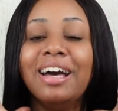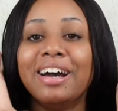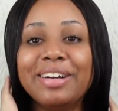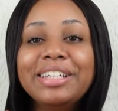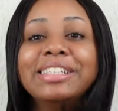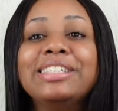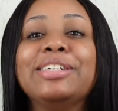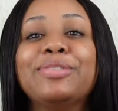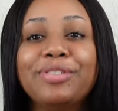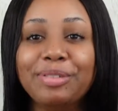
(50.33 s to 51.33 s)
Alright,
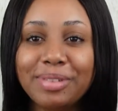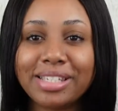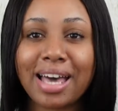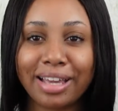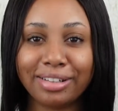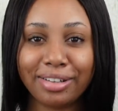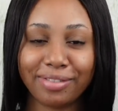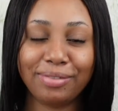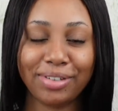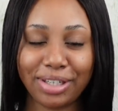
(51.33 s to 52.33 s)
so from the title of
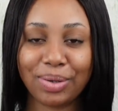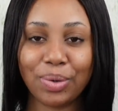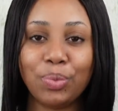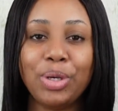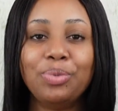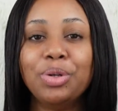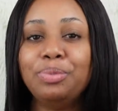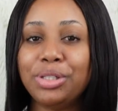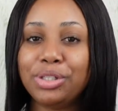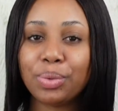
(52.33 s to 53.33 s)
the video, we will
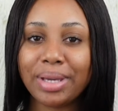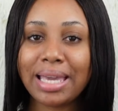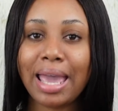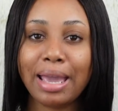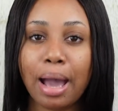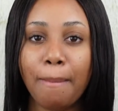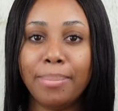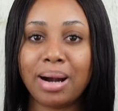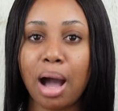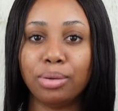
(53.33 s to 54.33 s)
be doing a
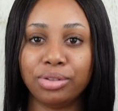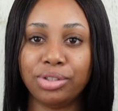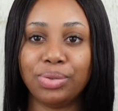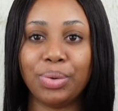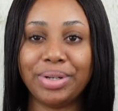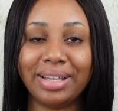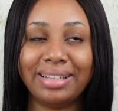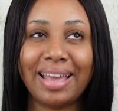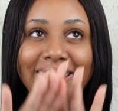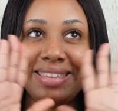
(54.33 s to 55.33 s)
brow tutorial.
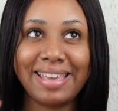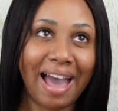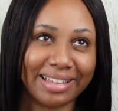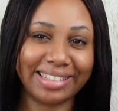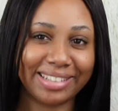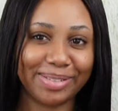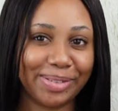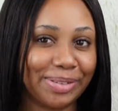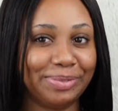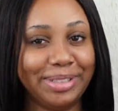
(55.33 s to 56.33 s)
Yes, we
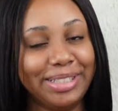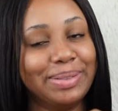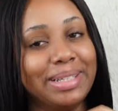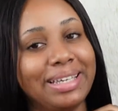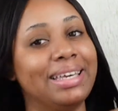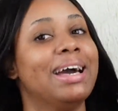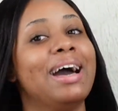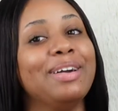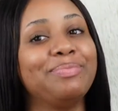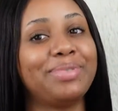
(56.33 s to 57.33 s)
will be doing an
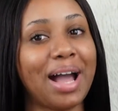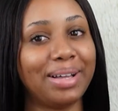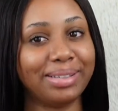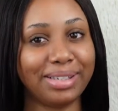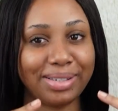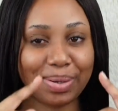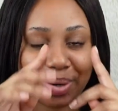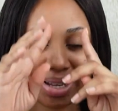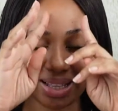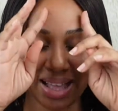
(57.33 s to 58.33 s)
eyebrow
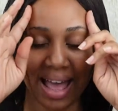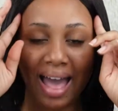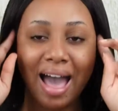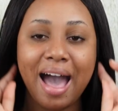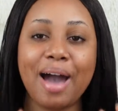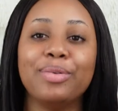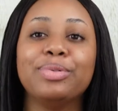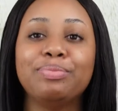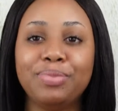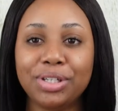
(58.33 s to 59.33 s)
tutorial. I
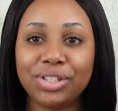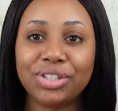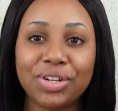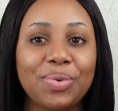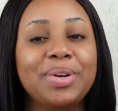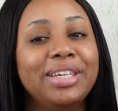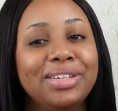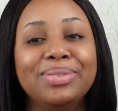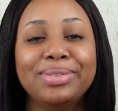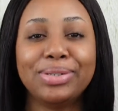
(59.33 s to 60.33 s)
will be showing
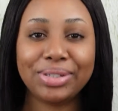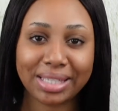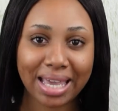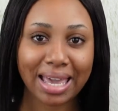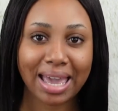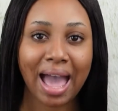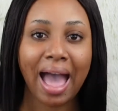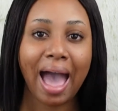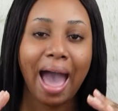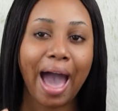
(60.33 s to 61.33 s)
you today
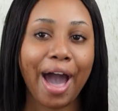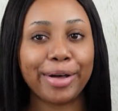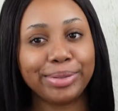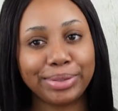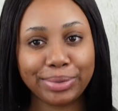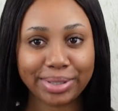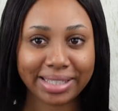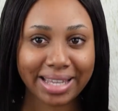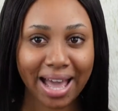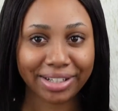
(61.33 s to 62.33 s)
how to
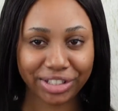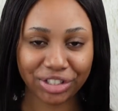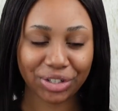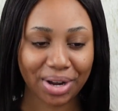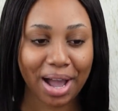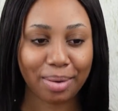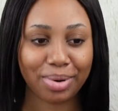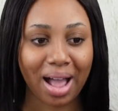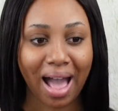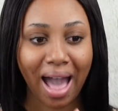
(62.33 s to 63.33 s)
snatch your
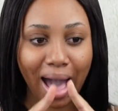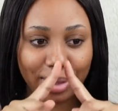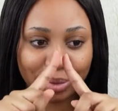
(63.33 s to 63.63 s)
eyebrow, how